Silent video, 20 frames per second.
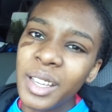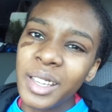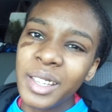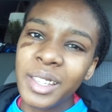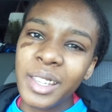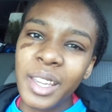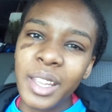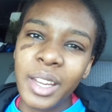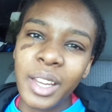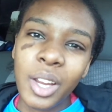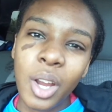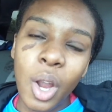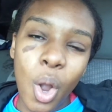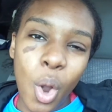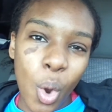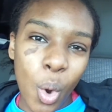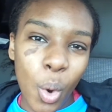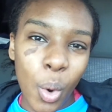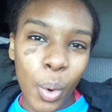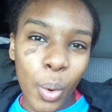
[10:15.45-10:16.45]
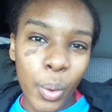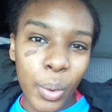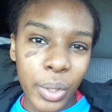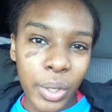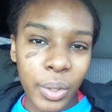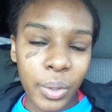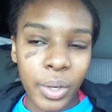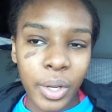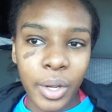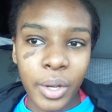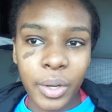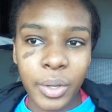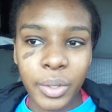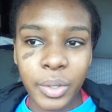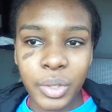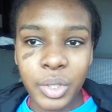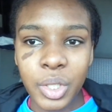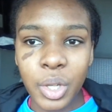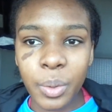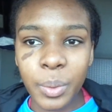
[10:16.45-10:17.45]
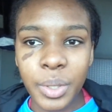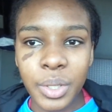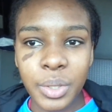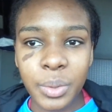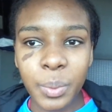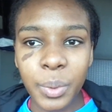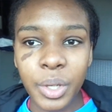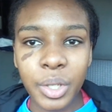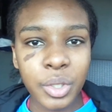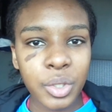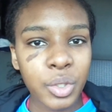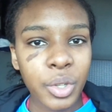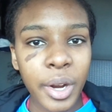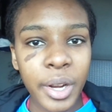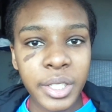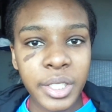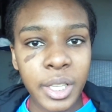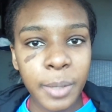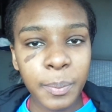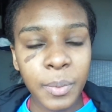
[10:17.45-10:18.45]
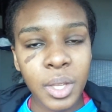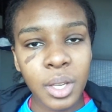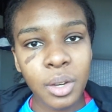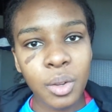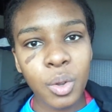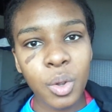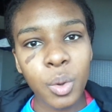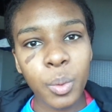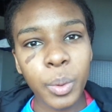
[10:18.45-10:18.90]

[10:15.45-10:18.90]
getting old, you know. So we just want to try something new.